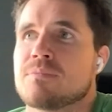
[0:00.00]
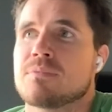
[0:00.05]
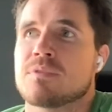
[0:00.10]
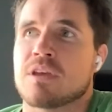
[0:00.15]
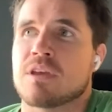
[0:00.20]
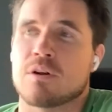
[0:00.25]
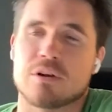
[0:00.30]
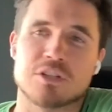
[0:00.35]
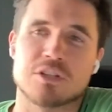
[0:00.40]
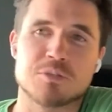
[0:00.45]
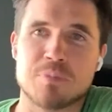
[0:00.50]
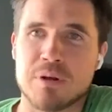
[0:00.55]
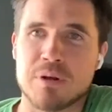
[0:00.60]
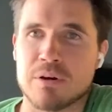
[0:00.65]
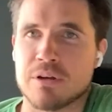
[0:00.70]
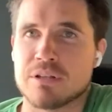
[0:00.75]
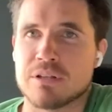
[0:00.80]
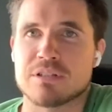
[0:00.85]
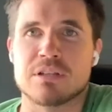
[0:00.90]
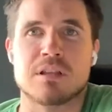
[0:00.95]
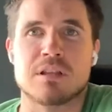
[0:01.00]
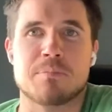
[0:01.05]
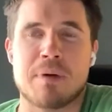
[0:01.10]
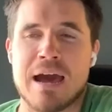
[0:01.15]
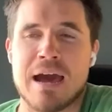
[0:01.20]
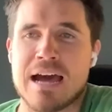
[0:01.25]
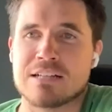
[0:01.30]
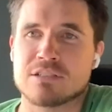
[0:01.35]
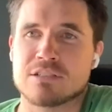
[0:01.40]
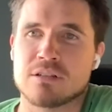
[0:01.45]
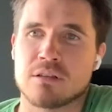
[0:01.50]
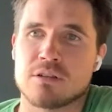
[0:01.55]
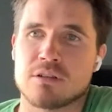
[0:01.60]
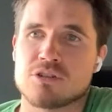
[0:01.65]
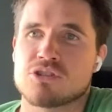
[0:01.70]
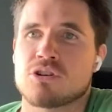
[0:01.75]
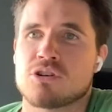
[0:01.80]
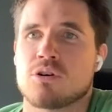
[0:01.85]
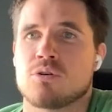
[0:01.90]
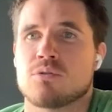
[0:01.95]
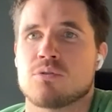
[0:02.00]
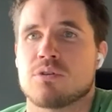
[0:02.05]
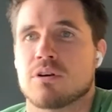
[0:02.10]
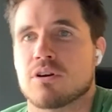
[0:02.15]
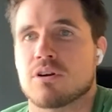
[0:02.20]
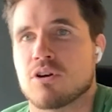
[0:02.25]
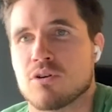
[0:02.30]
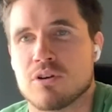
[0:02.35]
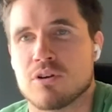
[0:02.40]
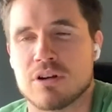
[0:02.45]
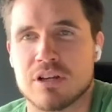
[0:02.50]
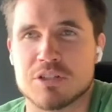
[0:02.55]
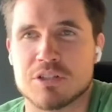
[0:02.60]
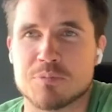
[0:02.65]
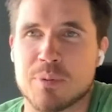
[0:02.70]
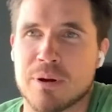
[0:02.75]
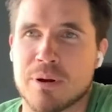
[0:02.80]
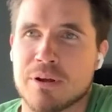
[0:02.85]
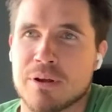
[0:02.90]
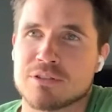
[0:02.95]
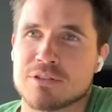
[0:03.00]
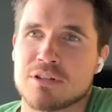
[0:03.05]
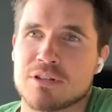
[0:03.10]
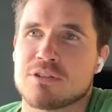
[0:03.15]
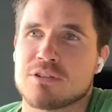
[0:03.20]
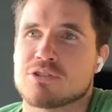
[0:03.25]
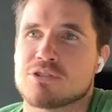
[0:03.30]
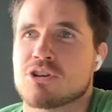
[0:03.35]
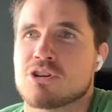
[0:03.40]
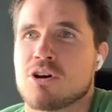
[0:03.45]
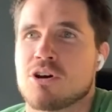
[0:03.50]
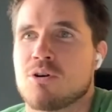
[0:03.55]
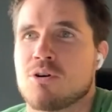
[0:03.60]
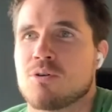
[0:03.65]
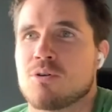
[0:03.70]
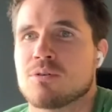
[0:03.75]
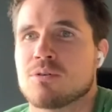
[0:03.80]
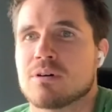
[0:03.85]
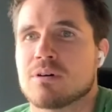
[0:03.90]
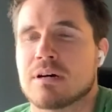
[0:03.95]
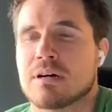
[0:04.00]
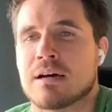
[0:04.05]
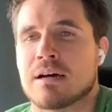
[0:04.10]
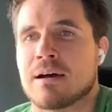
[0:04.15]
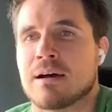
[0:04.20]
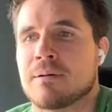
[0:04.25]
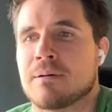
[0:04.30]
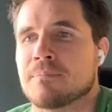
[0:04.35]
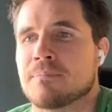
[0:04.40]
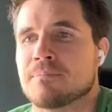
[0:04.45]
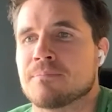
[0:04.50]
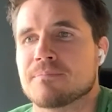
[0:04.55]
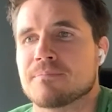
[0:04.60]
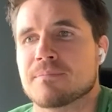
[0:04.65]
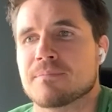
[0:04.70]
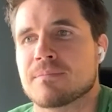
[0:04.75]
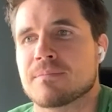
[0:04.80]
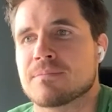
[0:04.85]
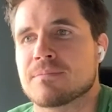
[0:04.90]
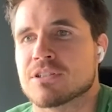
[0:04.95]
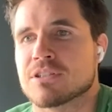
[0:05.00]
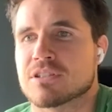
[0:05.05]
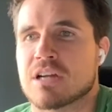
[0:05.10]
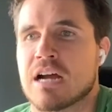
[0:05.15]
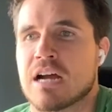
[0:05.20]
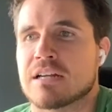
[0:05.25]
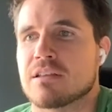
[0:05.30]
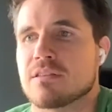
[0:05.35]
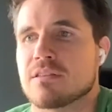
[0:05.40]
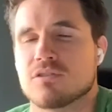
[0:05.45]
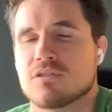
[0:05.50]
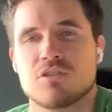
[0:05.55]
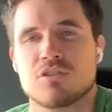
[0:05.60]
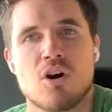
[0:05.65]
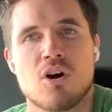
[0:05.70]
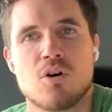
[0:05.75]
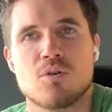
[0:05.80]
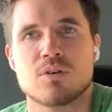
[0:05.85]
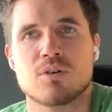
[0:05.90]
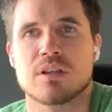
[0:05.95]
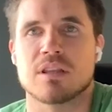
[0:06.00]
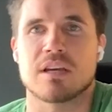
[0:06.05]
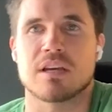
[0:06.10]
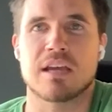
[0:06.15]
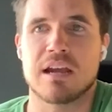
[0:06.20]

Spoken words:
their experience in the past on the show, their current experience on the show, just kind of the tone and the